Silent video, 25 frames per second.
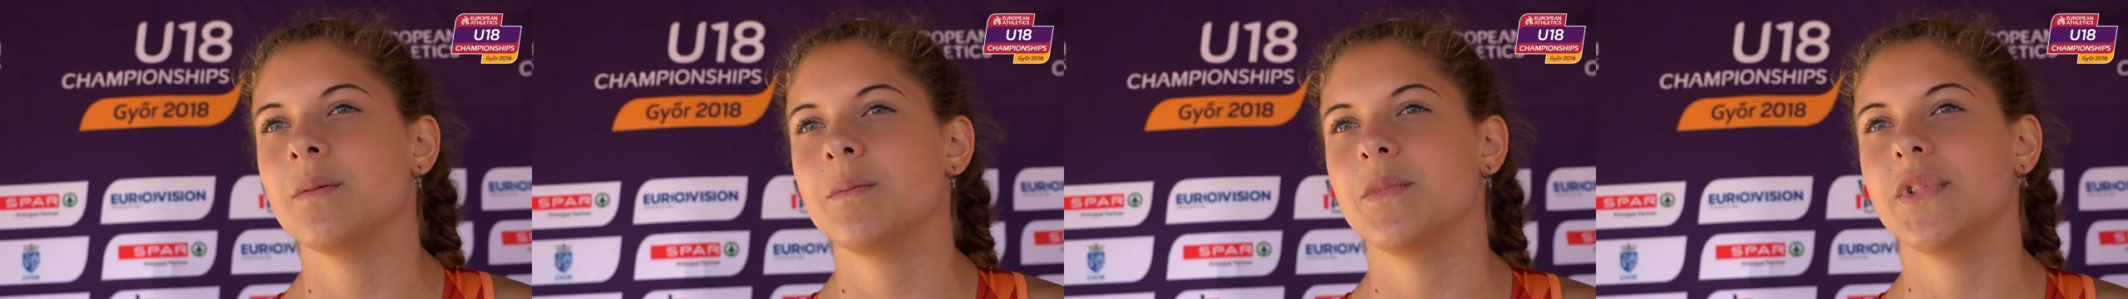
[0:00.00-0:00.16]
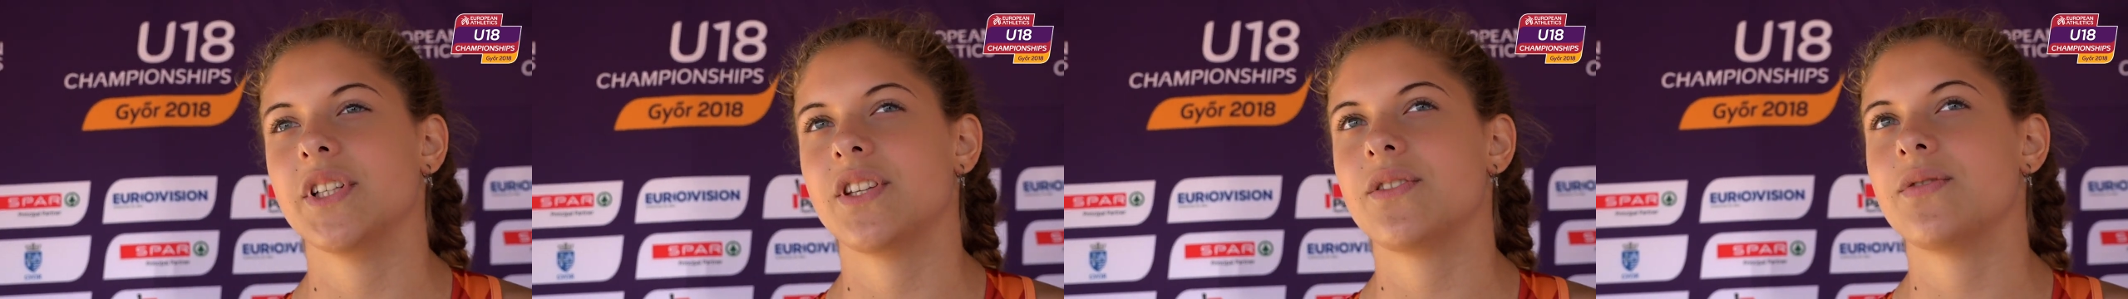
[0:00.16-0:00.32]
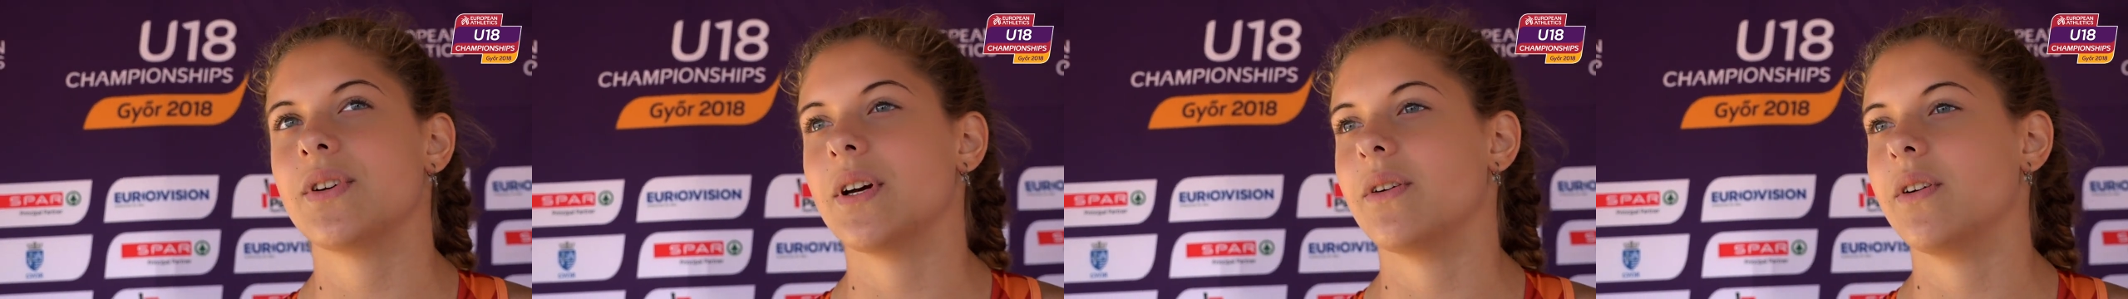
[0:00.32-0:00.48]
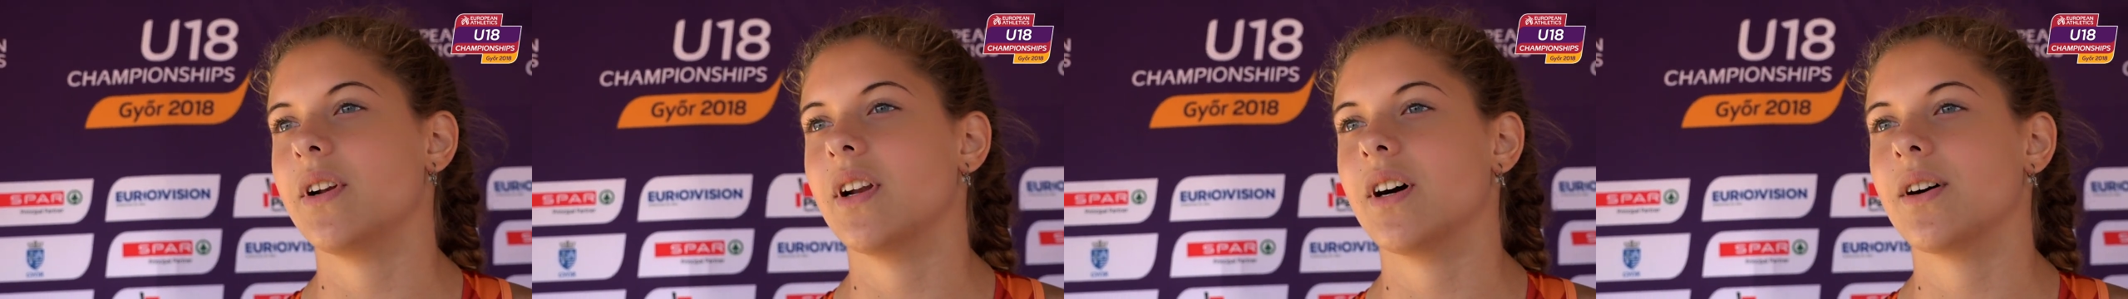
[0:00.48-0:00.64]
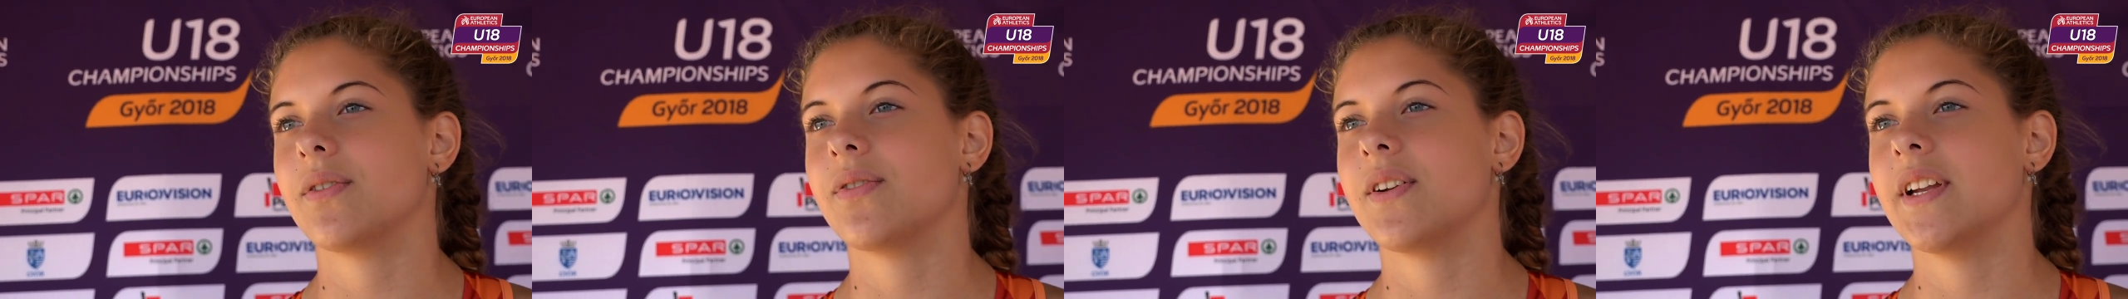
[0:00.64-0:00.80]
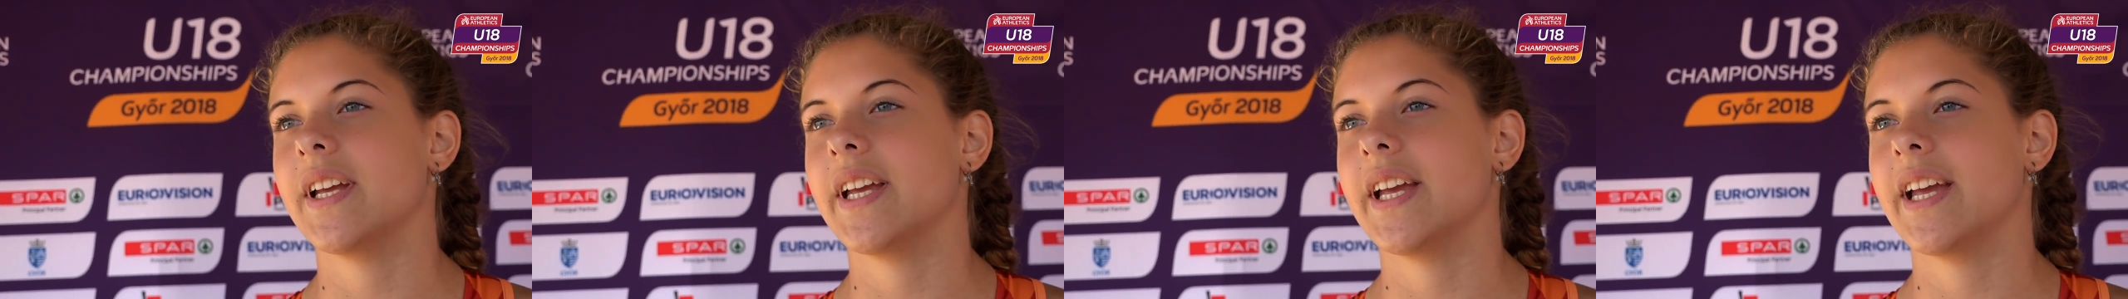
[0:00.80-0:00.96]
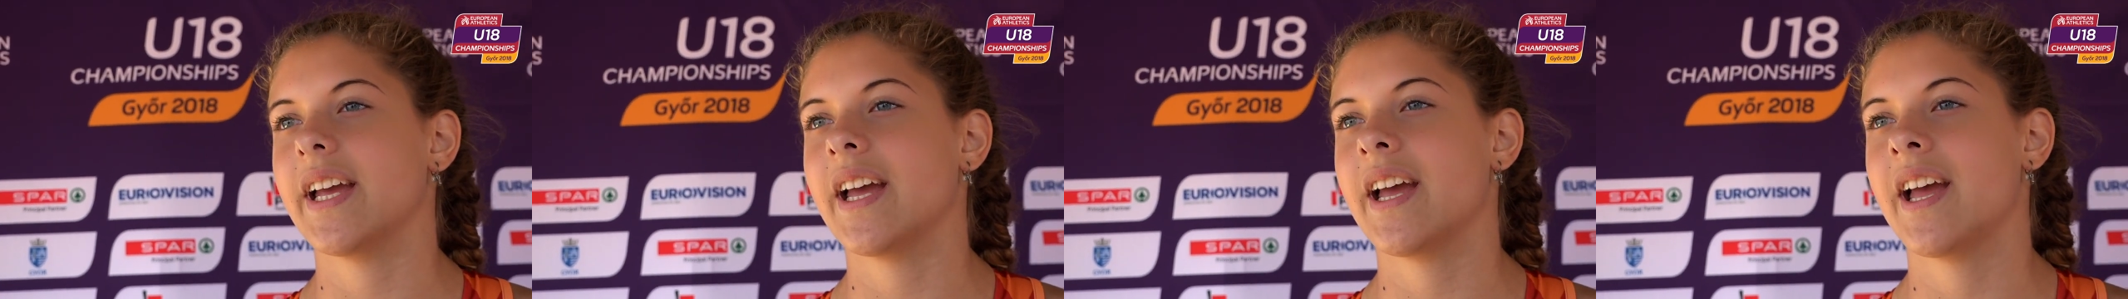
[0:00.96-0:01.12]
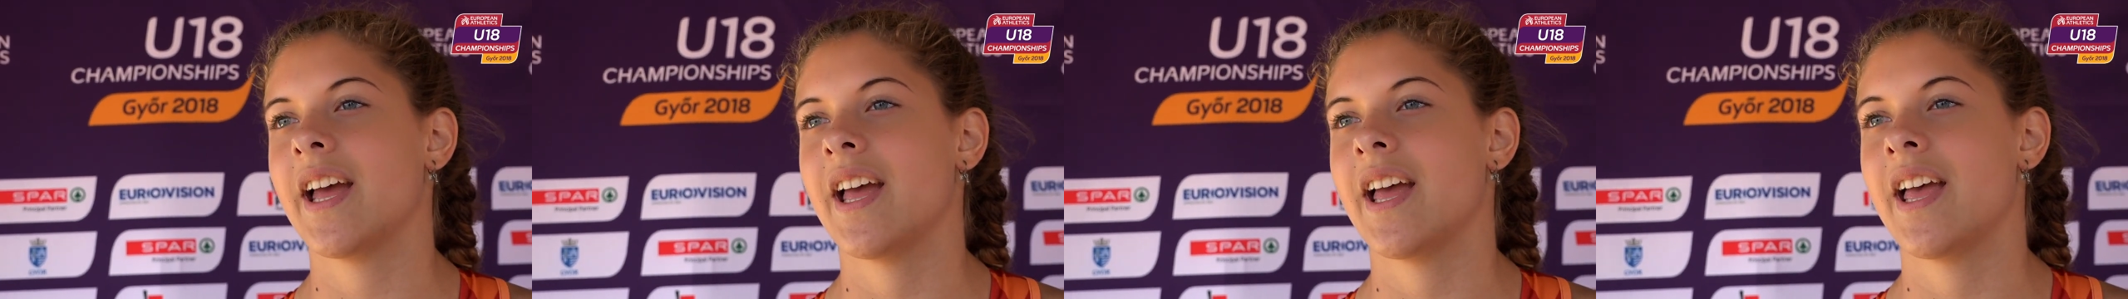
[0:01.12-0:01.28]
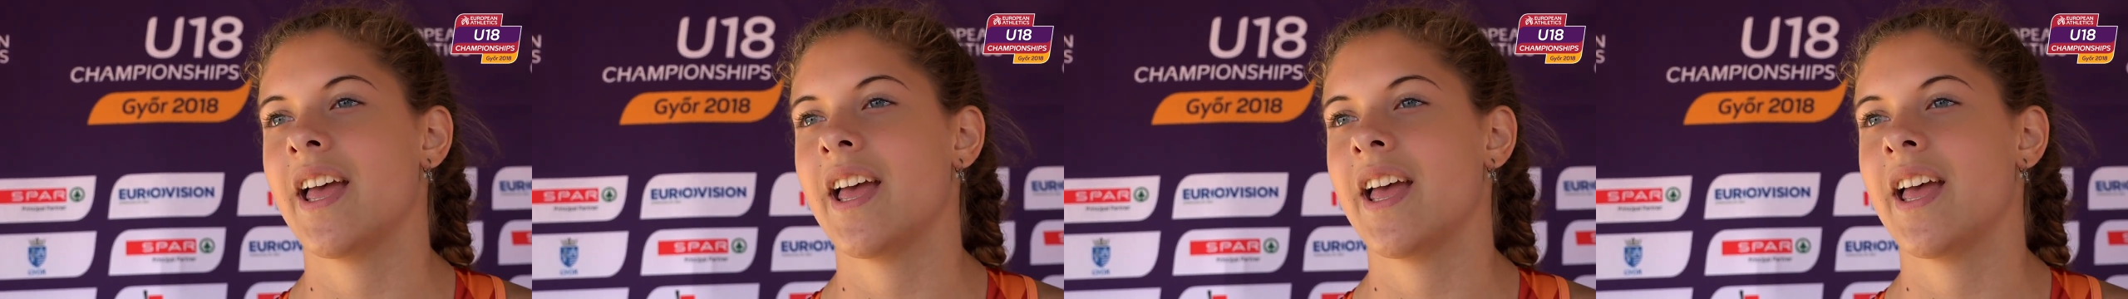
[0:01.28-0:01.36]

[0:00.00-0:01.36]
but it's very lovely.